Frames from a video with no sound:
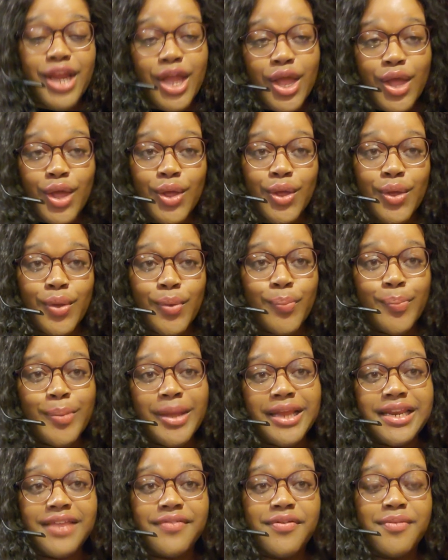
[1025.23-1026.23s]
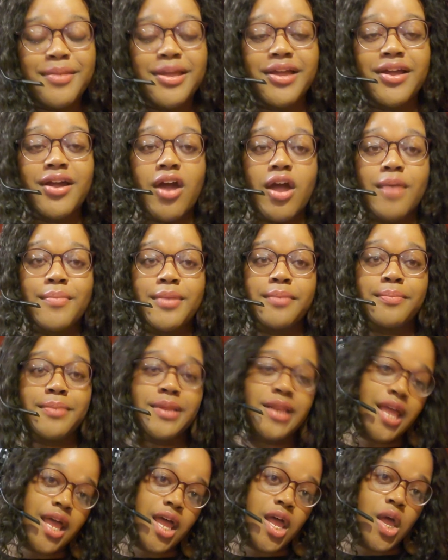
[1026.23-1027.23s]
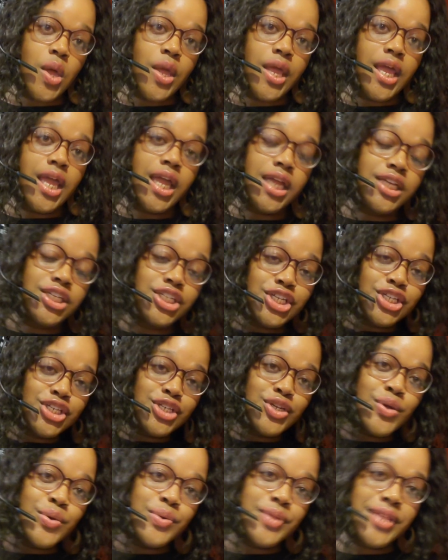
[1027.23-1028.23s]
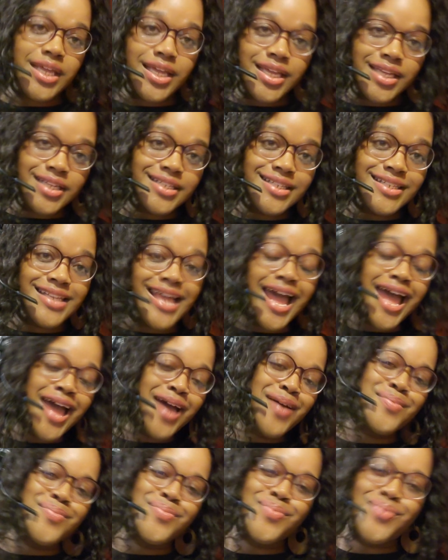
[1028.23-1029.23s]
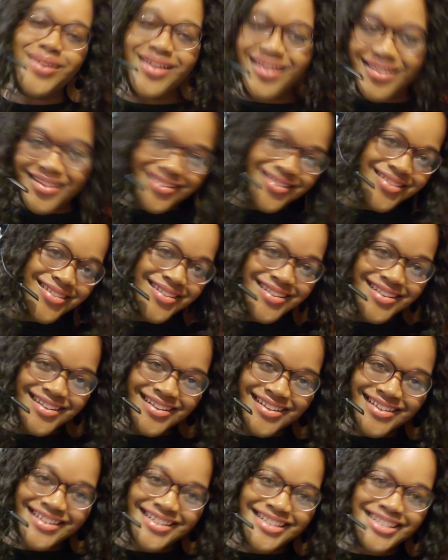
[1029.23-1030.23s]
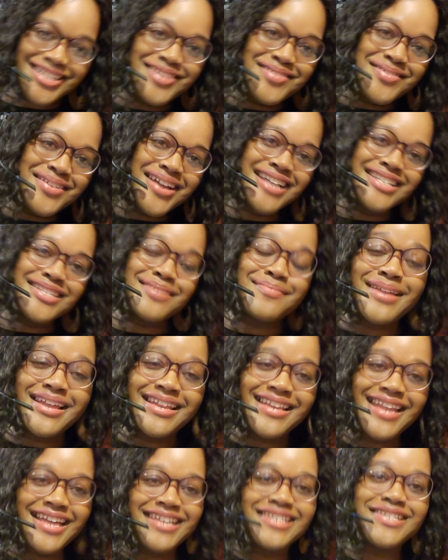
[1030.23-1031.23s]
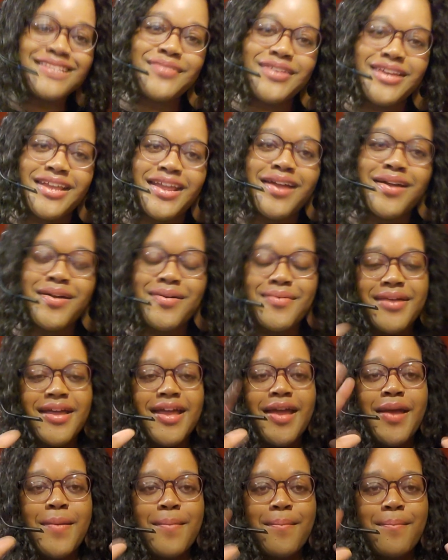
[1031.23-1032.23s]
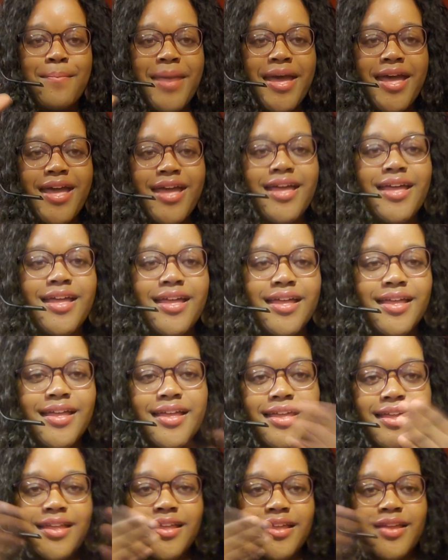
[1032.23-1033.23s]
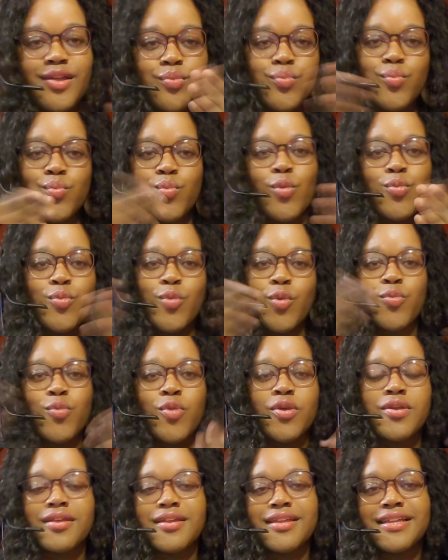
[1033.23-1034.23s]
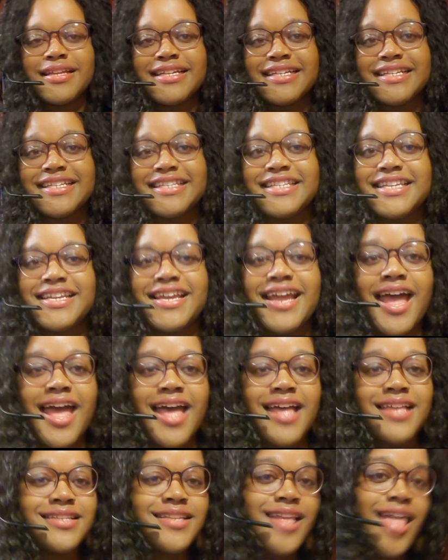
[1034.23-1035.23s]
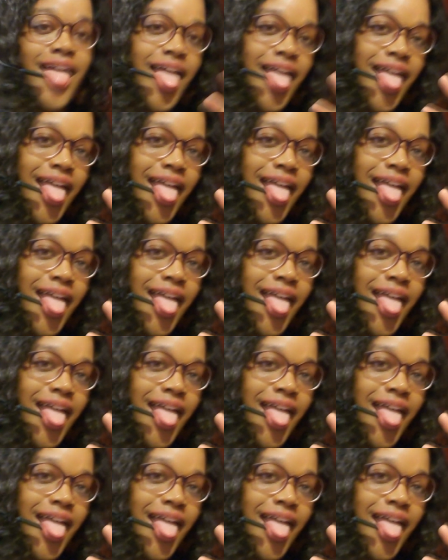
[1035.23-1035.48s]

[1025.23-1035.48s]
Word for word: know by leaving me a comment below. And just know this, I will see you guys in my next video. Bye. See you guys.